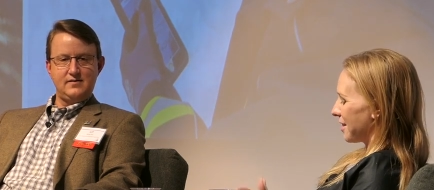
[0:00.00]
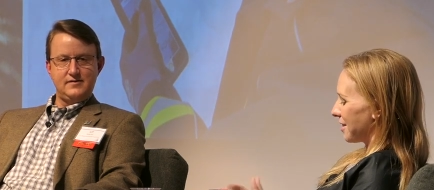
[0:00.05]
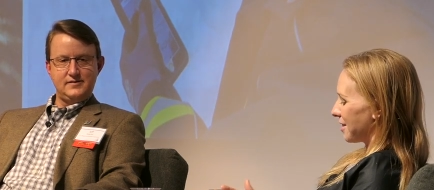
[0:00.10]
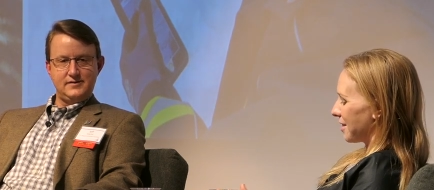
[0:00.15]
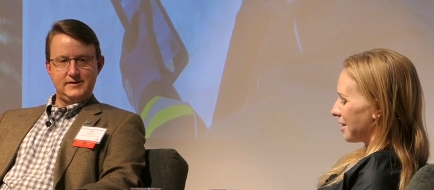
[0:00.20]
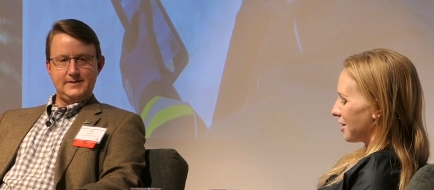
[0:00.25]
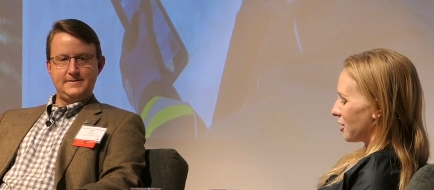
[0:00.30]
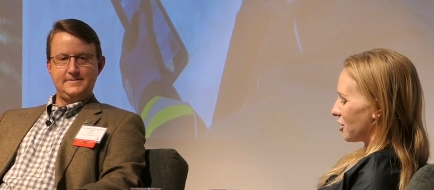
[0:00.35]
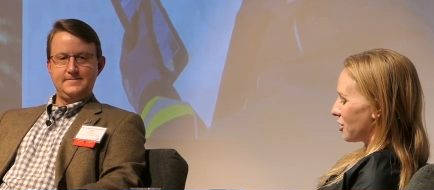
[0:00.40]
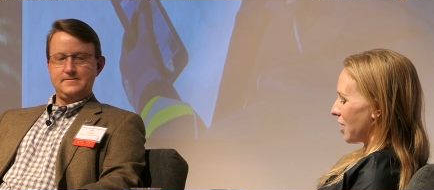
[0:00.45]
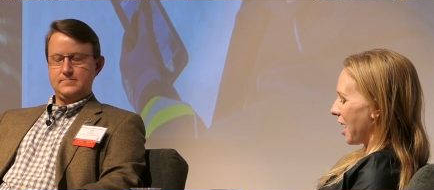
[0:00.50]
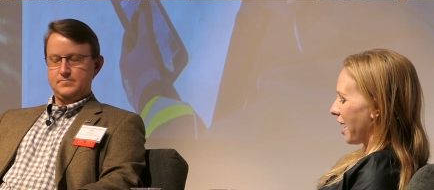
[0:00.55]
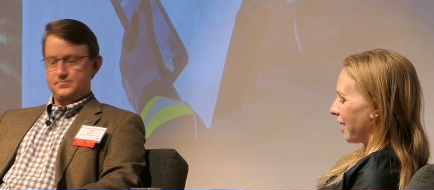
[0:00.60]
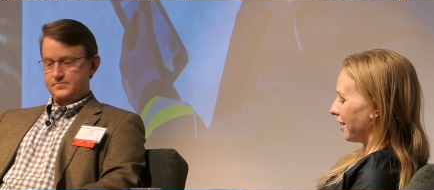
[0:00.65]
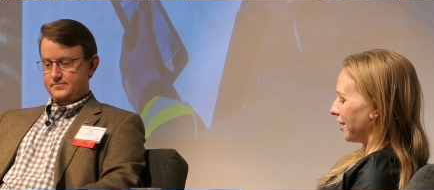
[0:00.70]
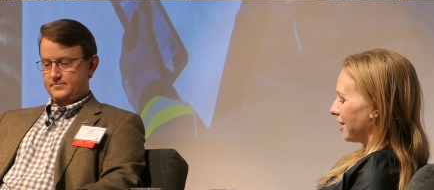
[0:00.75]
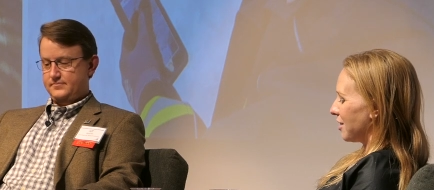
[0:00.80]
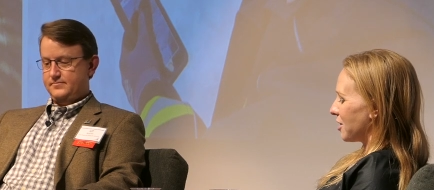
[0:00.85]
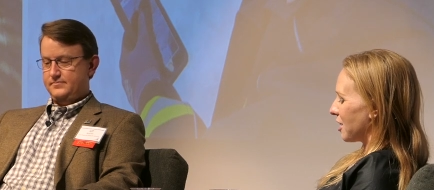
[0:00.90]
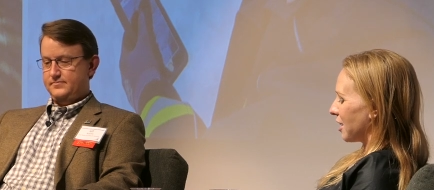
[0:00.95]
Speaker 1: this
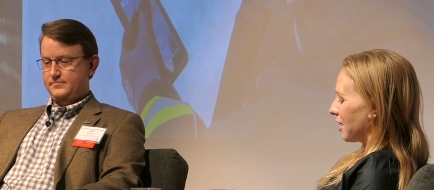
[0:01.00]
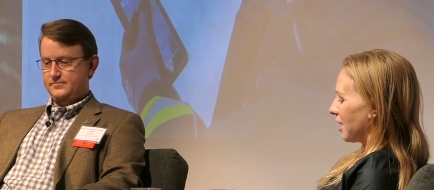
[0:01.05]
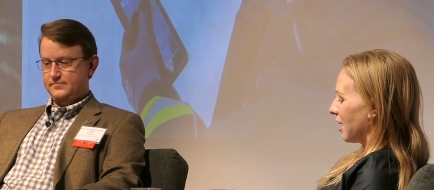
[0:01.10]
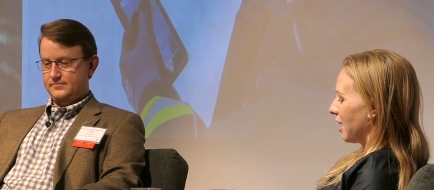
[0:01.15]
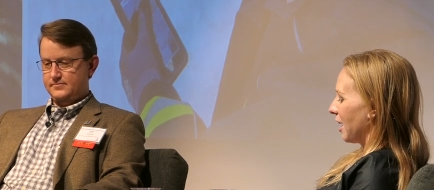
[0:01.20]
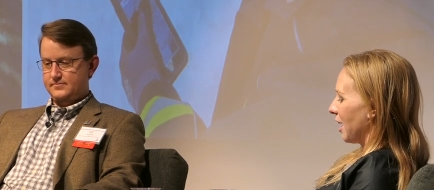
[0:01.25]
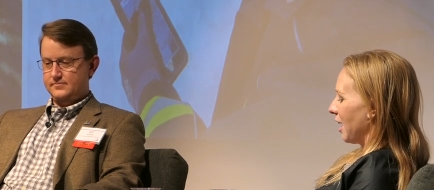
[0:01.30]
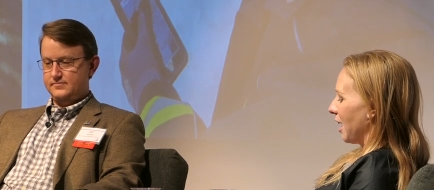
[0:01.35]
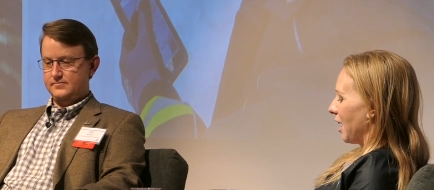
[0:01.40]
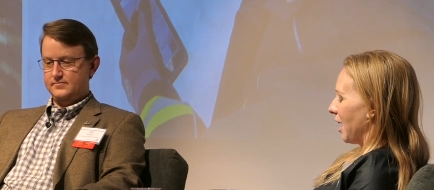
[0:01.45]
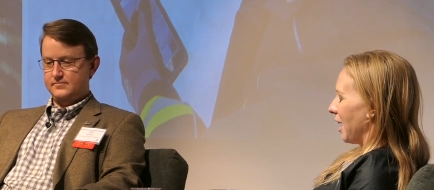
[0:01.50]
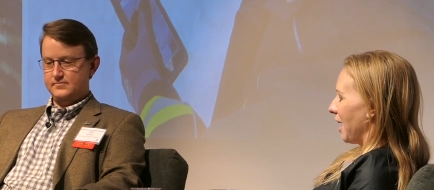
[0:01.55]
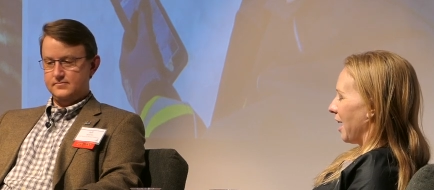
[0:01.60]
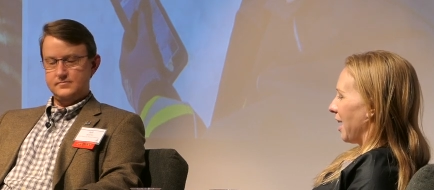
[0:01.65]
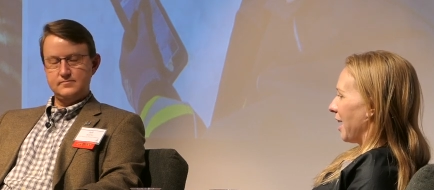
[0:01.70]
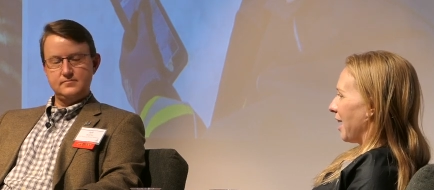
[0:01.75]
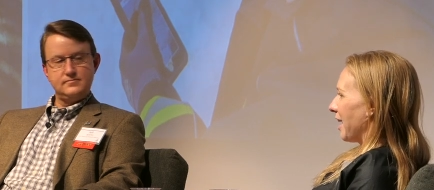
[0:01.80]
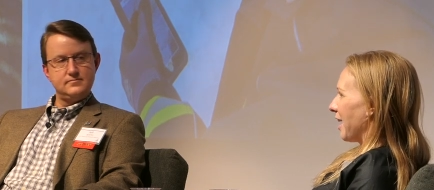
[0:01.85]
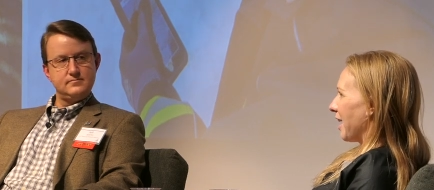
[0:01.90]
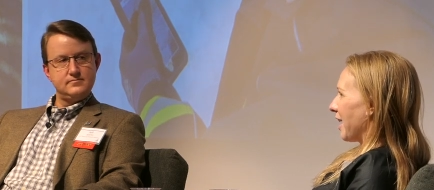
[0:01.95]
challenge, and
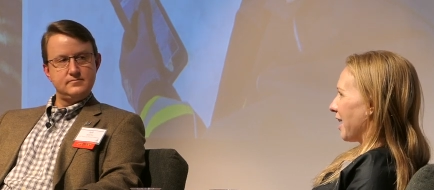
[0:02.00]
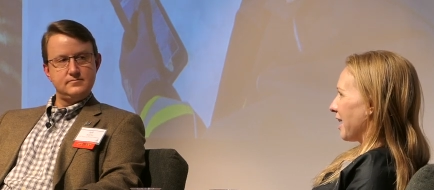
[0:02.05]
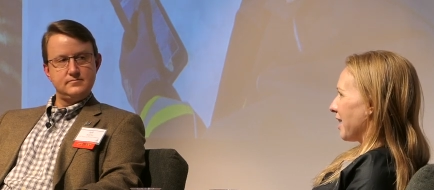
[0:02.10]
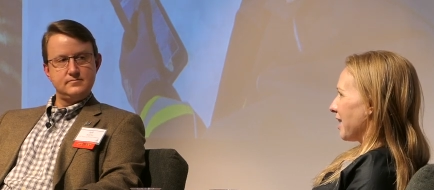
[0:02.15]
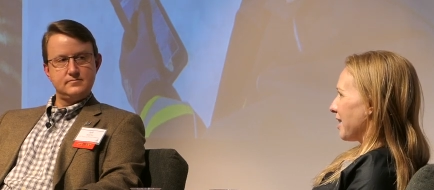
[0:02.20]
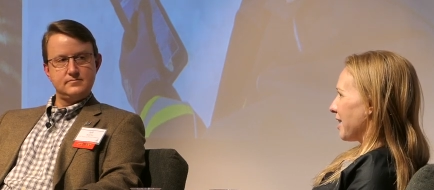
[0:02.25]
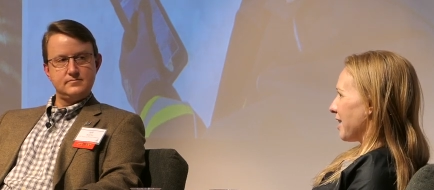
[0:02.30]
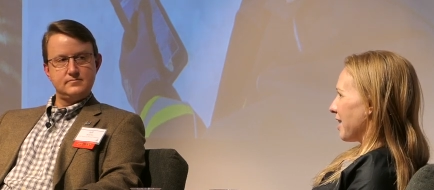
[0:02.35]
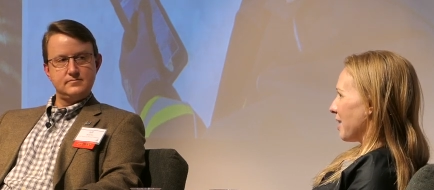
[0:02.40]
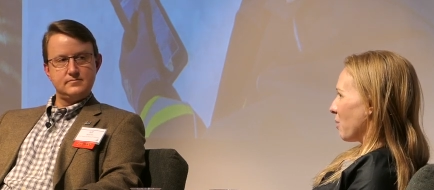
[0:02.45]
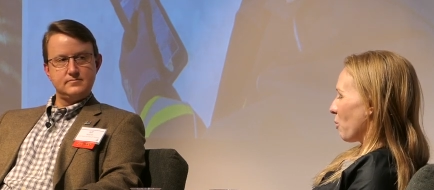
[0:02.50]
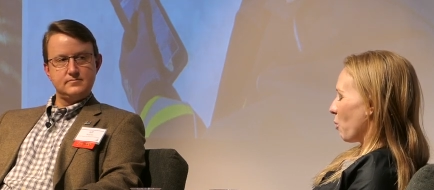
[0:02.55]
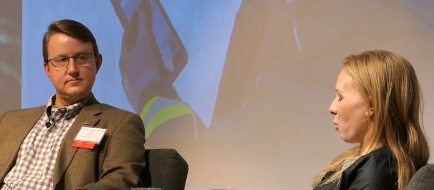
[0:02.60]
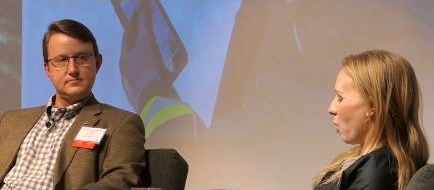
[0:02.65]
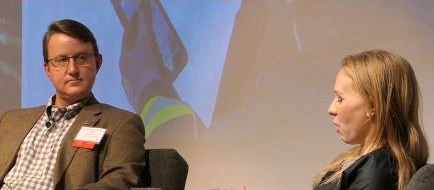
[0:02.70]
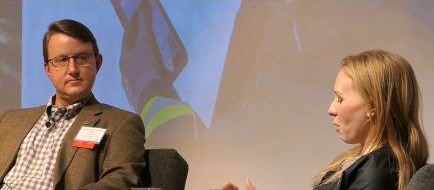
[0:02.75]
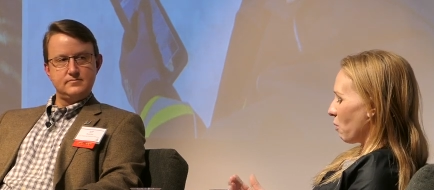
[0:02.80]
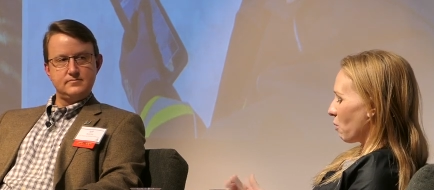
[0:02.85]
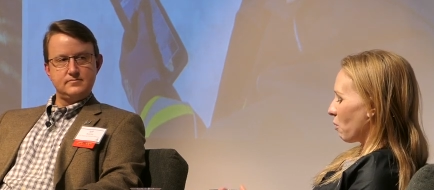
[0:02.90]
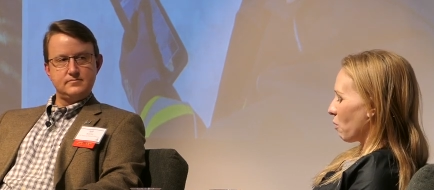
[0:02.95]

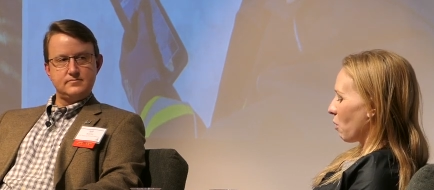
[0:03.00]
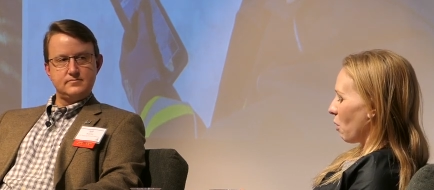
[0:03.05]
what